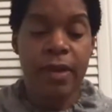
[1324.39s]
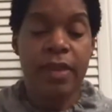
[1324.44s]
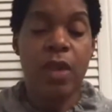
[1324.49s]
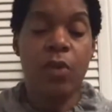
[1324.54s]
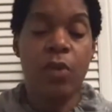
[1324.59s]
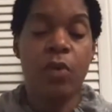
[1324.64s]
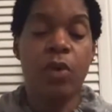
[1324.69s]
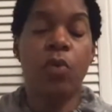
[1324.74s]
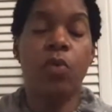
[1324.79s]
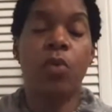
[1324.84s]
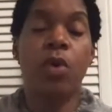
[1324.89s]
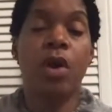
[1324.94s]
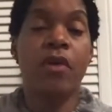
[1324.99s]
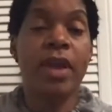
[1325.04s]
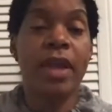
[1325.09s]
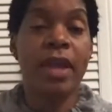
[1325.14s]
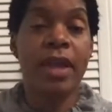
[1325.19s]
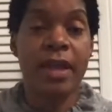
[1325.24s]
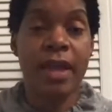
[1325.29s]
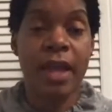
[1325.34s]
They will
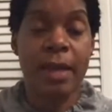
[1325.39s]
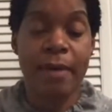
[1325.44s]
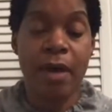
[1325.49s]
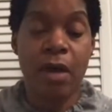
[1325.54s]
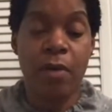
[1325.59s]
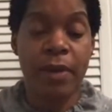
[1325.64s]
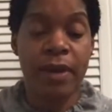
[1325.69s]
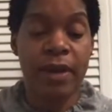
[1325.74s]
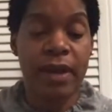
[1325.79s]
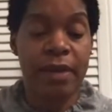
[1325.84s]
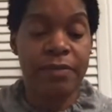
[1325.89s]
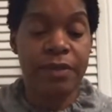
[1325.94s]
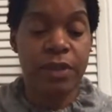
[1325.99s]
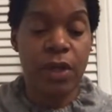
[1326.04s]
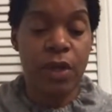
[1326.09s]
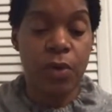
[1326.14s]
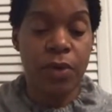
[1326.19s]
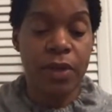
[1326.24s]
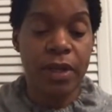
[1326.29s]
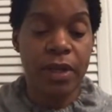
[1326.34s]
worry about being left
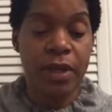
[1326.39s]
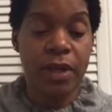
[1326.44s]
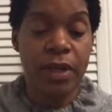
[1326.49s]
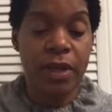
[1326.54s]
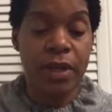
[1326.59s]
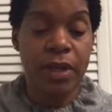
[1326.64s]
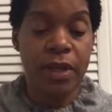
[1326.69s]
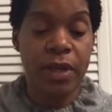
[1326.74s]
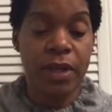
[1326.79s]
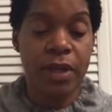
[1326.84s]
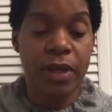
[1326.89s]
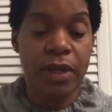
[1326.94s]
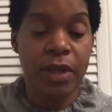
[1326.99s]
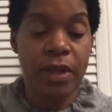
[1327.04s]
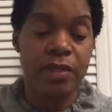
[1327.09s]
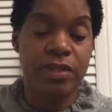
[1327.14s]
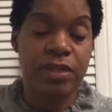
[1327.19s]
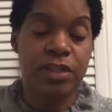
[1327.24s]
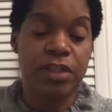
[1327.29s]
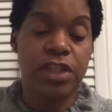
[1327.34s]
alone. They'll have
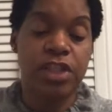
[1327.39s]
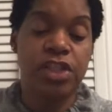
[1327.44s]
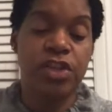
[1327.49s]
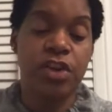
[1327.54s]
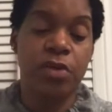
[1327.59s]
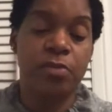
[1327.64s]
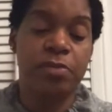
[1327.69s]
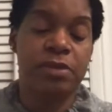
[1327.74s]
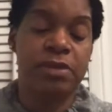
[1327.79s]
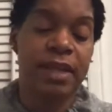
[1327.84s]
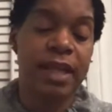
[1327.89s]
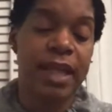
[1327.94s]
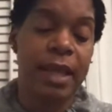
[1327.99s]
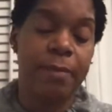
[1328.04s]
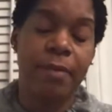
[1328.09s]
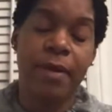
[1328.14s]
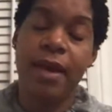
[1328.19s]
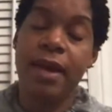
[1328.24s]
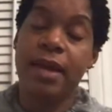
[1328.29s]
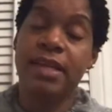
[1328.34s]
nightmares, disturbed
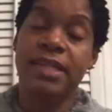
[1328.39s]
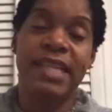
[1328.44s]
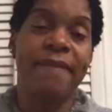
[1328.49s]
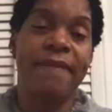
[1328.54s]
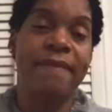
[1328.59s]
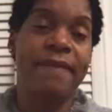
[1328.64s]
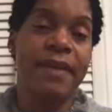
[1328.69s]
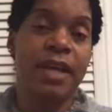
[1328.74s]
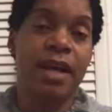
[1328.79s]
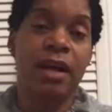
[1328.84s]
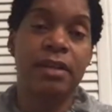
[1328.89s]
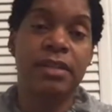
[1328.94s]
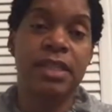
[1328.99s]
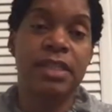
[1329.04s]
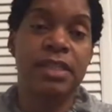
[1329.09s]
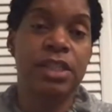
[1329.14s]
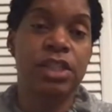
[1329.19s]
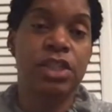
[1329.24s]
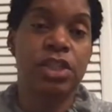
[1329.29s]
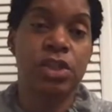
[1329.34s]
sleep,
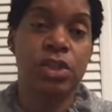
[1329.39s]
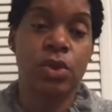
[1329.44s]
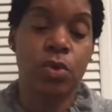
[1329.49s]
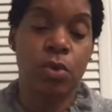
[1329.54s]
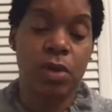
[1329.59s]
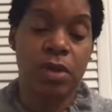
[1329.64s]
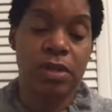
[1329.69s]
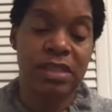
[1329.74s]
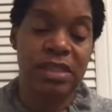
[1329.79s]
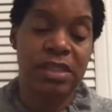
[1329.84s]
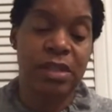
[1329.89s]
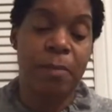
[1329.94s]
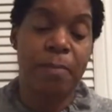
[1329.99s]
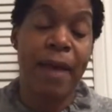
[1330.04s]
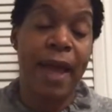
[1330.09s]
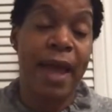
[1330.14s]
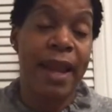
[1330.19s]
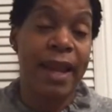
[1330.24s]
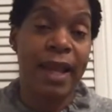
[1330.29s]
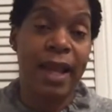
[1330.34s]
difficulties in school,
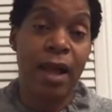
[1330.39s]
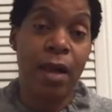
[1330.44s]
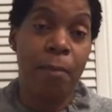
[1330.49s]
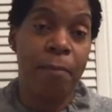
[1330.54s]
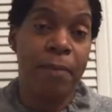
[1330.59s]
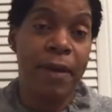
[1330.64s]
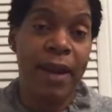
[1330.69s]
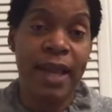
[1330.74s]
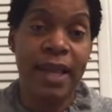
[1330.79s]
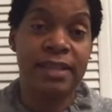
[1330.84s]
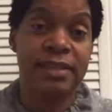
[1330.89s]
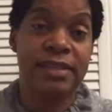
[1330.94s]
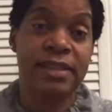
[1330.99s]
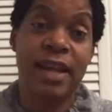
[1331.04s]
somatic complaints.